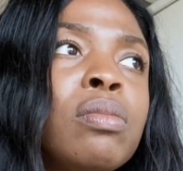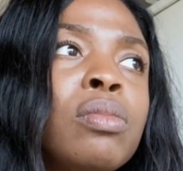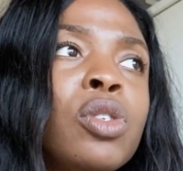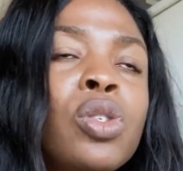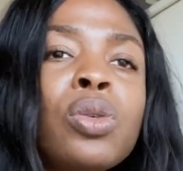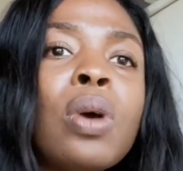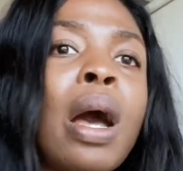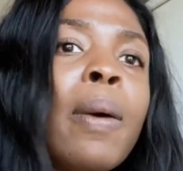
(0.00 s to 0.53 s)

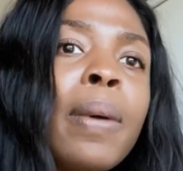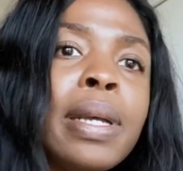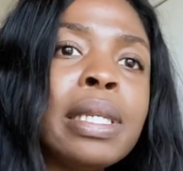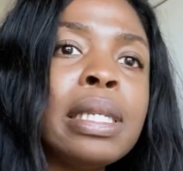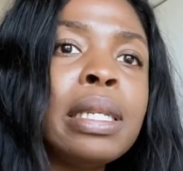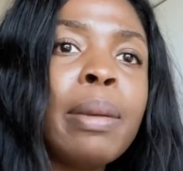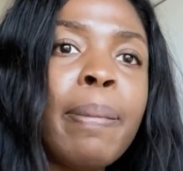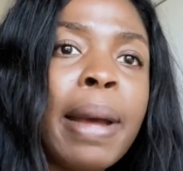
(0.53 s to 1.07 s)
2 hours
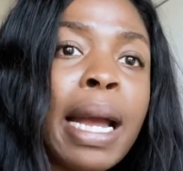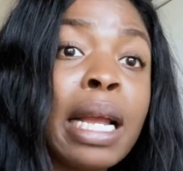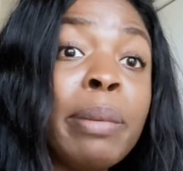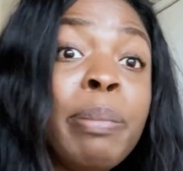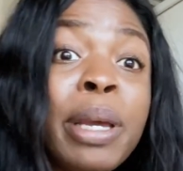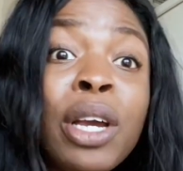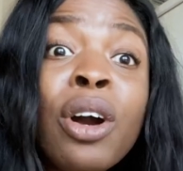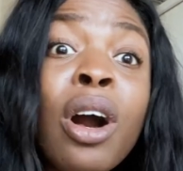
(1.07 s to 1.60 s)
in the bank
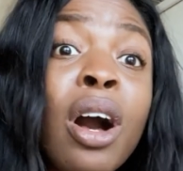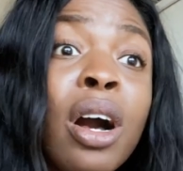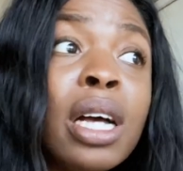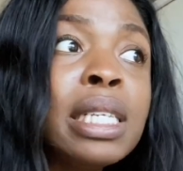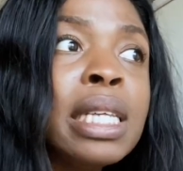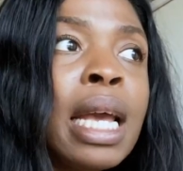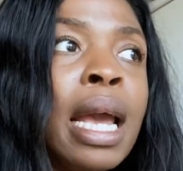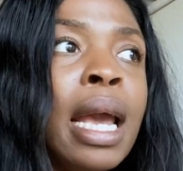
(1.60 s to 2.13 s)

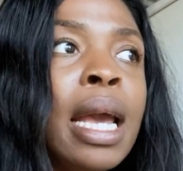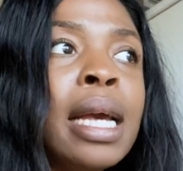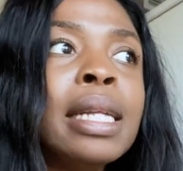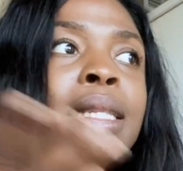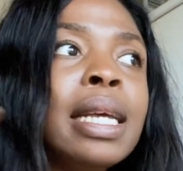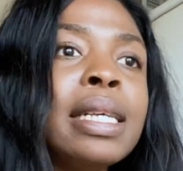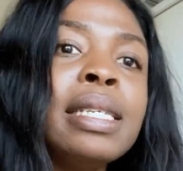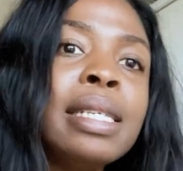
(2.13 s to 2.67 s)
because
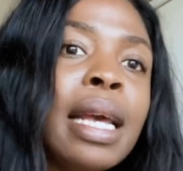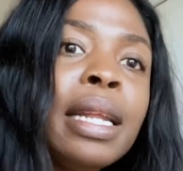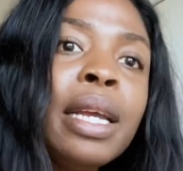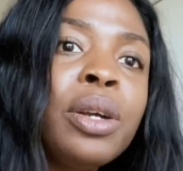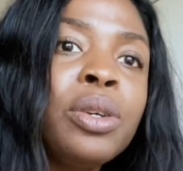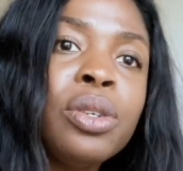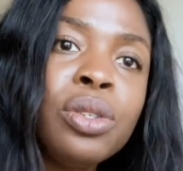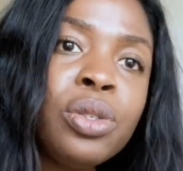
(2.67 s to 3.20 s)
they said they
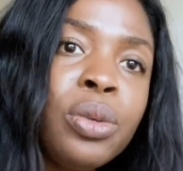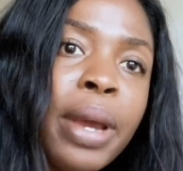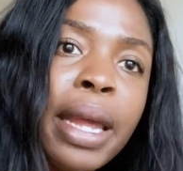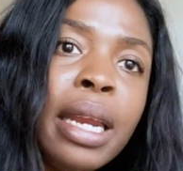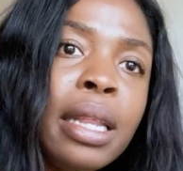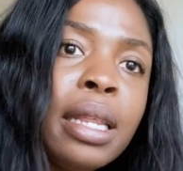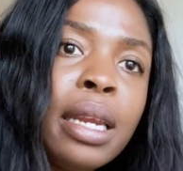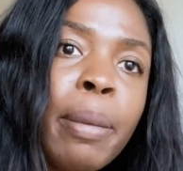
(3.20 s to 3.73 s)
couldn't do
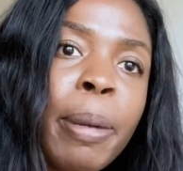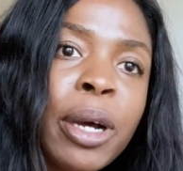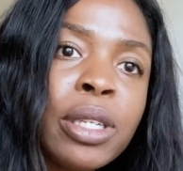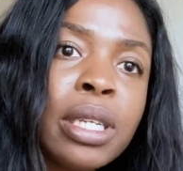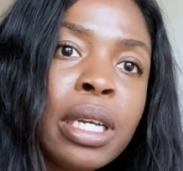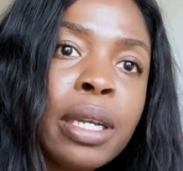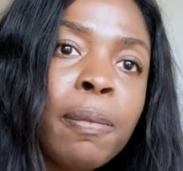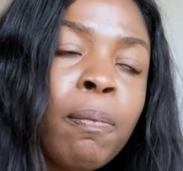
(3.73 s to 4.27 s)
anything about
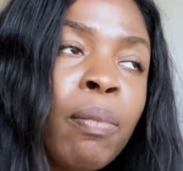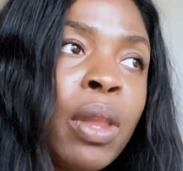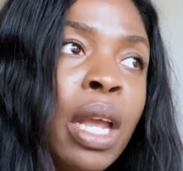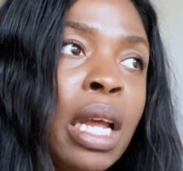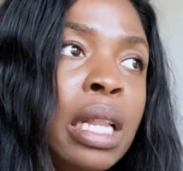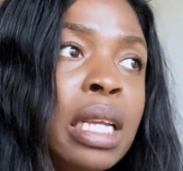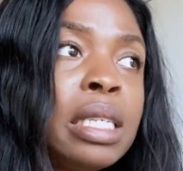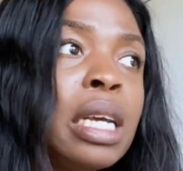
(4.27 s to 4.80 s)
it.
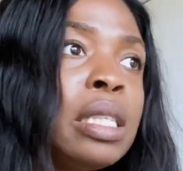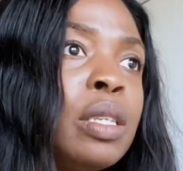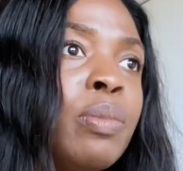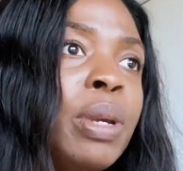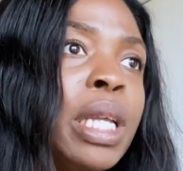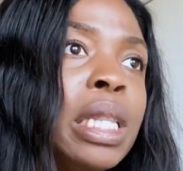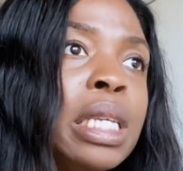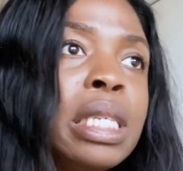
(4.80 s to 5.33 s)
They said to
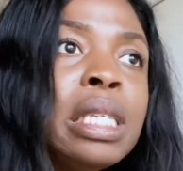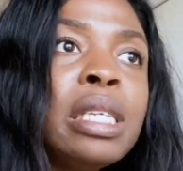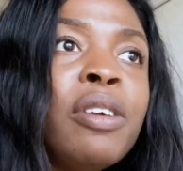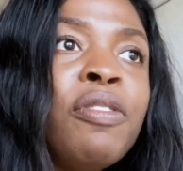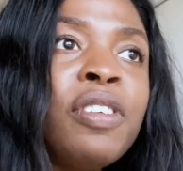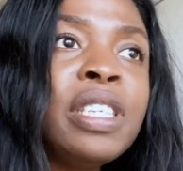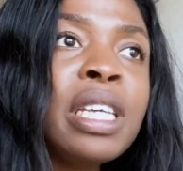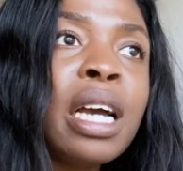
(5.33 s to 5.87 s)
me, this is a
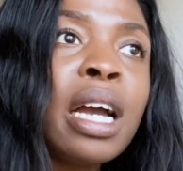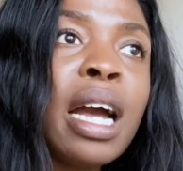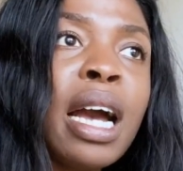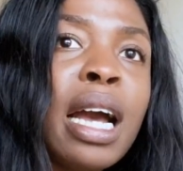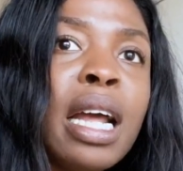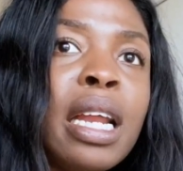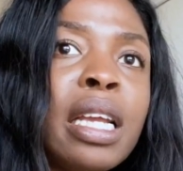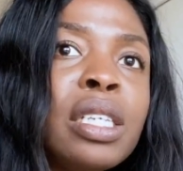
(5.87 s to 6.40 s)
Visa
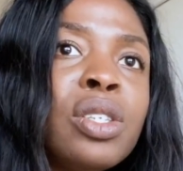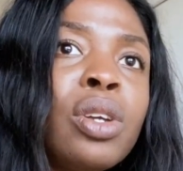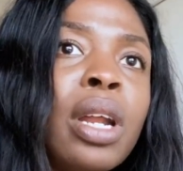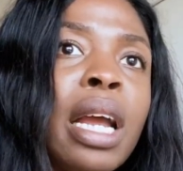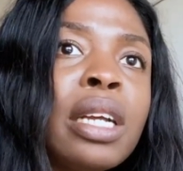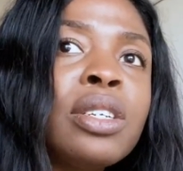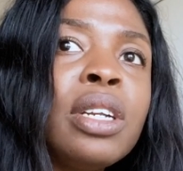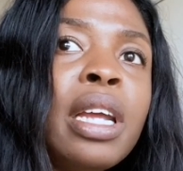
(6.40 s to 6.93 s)
card. It's not
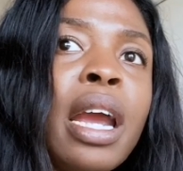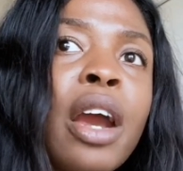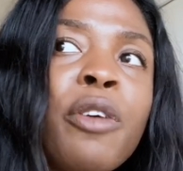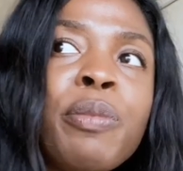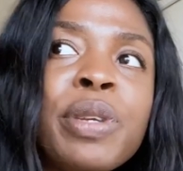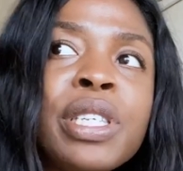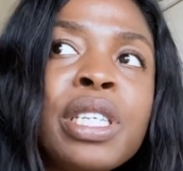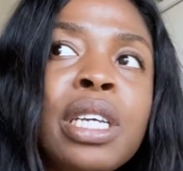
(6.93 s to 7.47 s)
actually
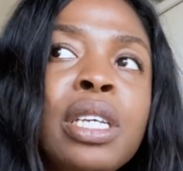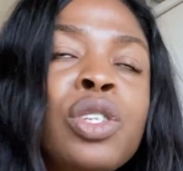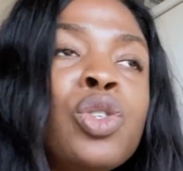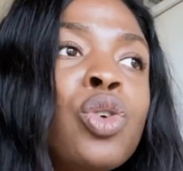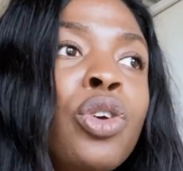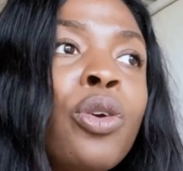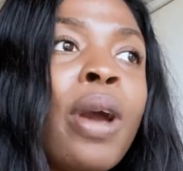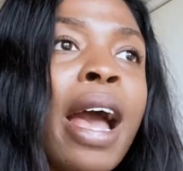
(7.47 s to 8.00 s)
RBC,
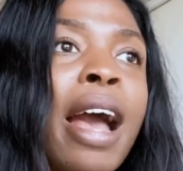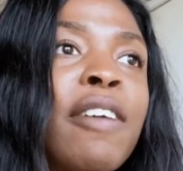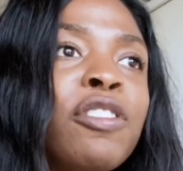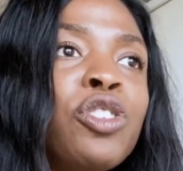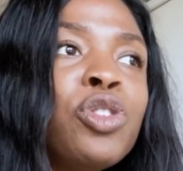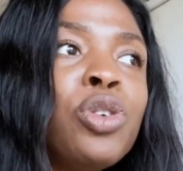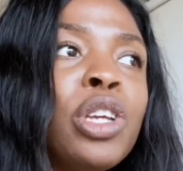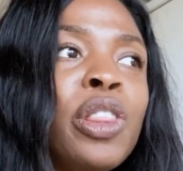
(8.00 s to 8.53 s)
so you have
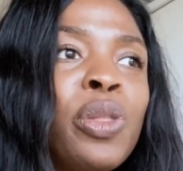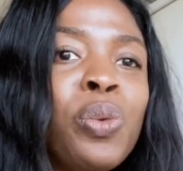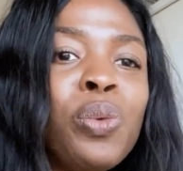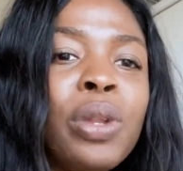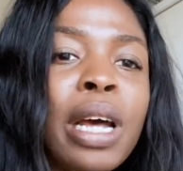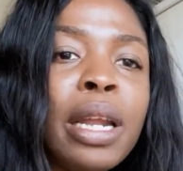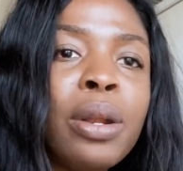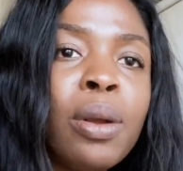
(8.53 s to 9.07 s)
to do it through
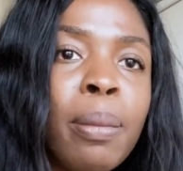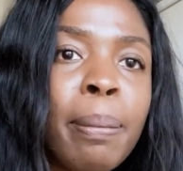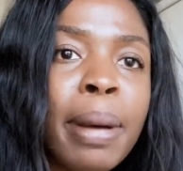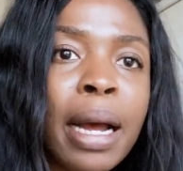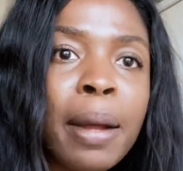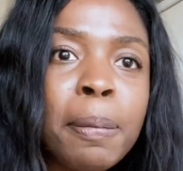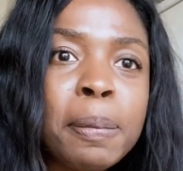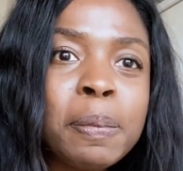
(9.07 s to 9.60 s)
that number.